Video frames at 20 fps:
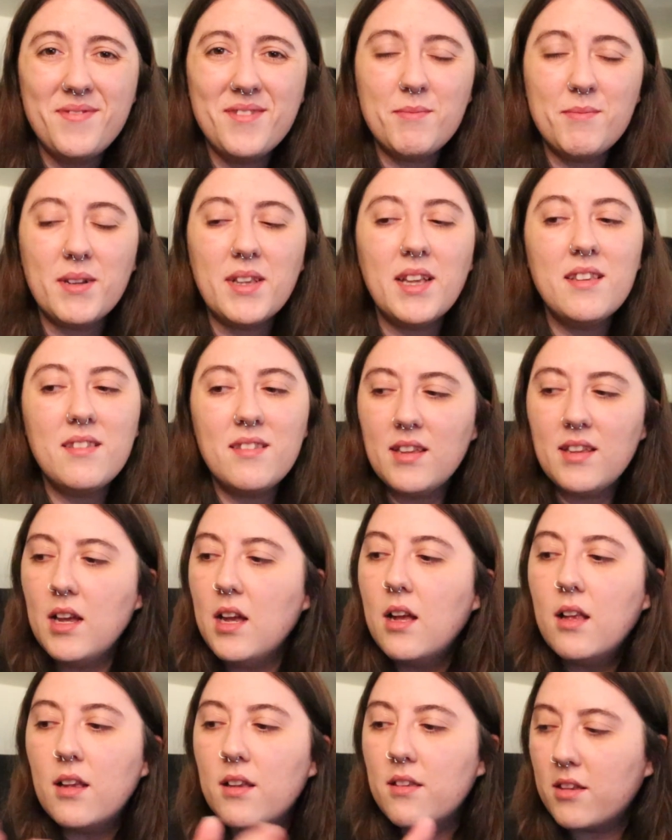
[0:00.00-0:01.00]
But
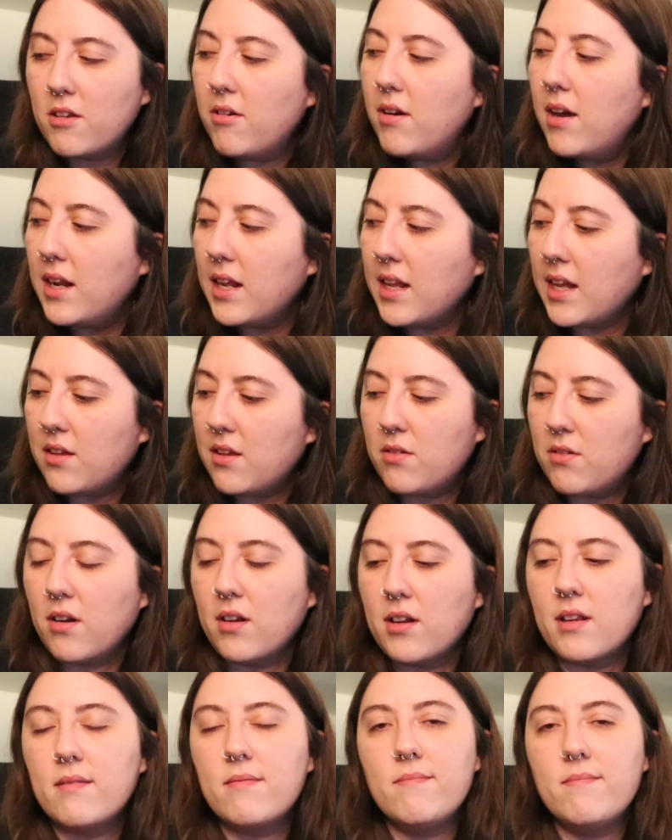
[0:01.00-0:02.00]
let's go ahead and get
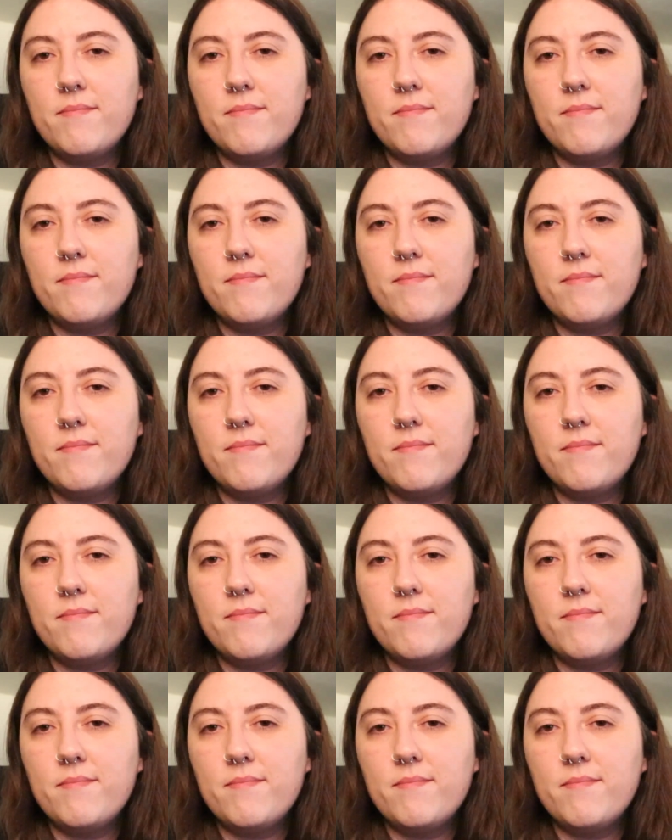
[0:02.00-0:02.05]
started.